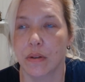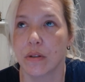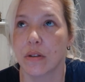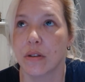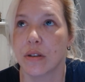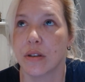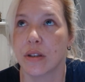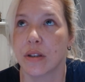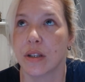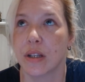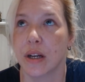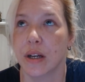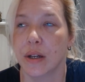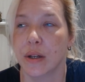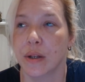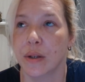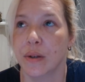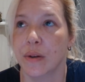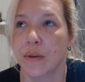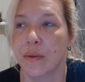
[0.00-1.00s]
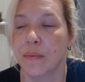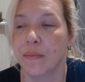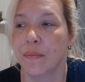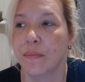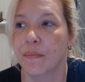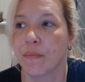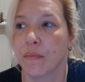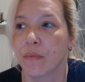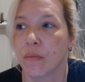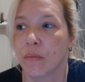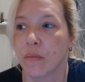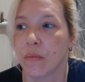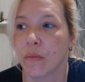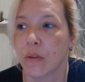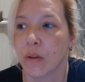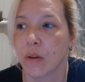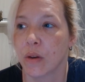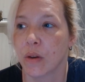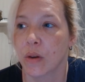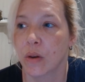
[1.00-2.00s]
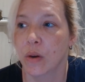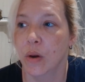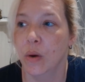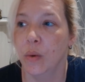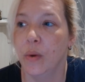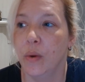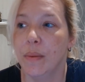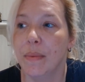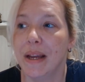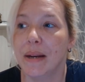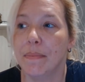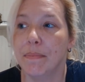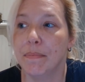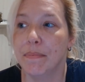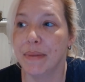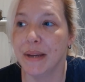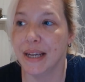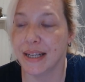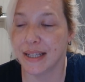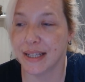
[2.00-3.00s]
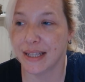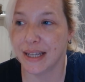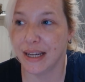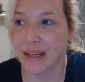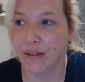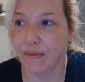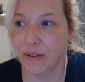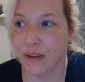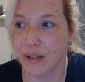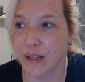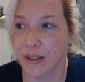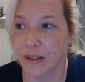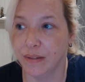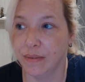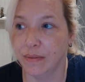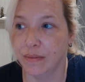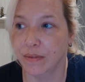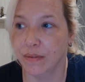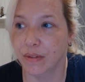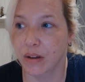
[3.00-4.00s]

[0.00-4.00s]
So we made a big saving.